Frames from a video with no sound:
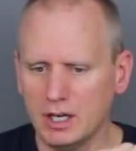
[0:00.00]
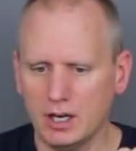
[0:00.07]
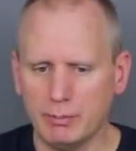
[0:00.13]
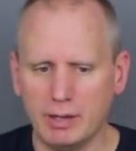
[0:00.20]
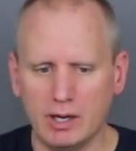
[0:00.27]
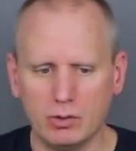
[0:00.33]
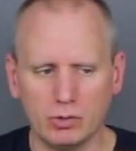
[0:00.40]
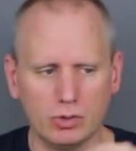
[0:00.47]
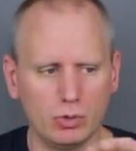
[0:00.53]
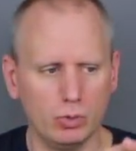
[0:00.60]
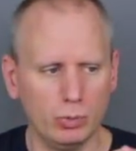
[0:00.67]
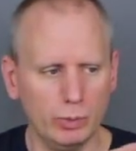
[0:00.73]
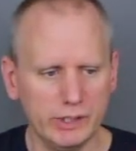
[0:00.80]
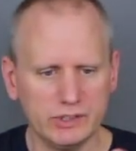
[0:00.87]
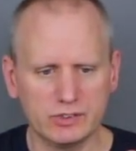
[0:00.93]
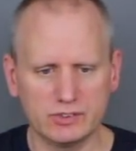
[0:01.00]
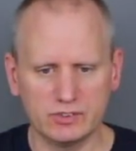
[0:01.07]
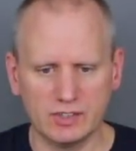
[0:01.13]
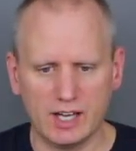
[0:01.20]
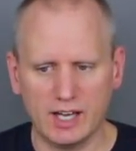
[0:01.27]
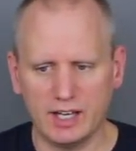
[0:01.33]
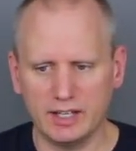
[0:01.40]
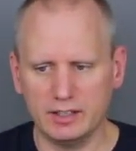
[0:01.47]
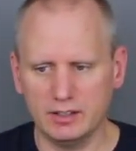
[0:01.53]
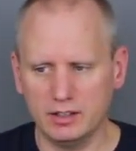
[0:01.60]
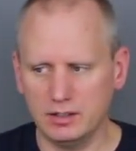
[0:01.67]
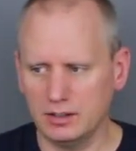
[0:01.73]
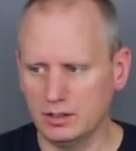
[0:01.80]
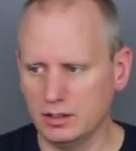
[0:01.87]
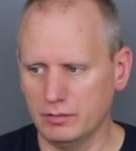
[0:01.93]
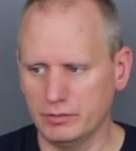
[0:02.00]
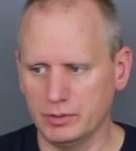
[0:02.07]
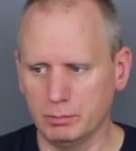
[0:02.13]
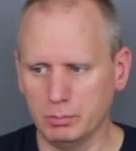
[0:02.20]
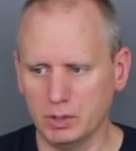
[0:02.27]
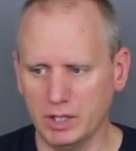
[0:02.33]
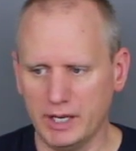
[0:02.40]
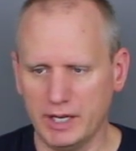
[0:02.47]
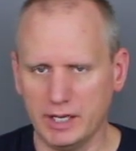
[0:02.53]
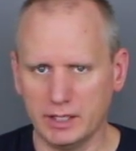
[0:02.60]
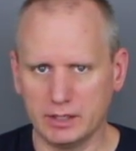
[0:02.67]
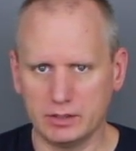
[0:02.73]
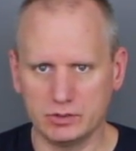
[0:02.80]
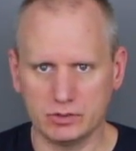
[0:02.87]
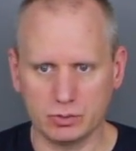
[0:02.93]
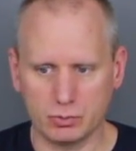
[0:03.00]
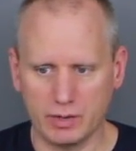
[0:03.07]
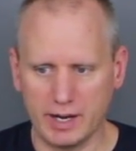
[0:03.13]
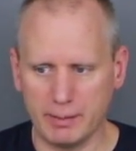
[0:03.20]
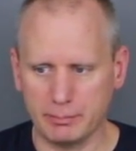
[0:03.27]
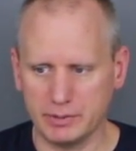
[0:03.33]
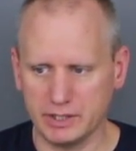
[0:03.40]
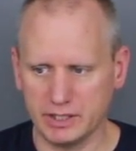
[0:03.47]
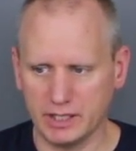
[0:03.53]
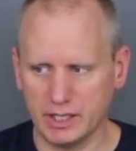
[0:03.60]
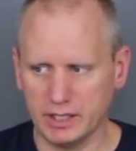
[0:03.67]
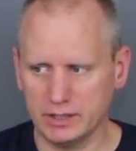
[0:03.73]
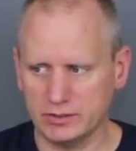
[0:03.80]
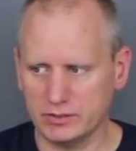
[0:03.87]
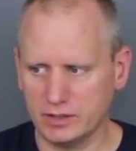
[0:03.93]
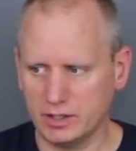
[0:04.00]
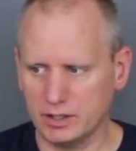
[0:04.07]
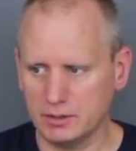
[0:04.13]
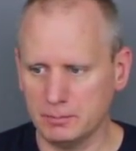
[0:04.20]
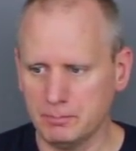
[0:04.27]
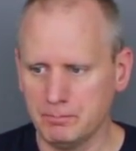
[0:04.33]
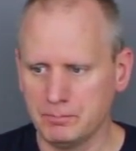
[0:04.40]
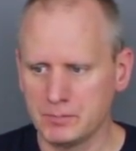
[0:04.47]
about which side of the blank to wrap the guides on.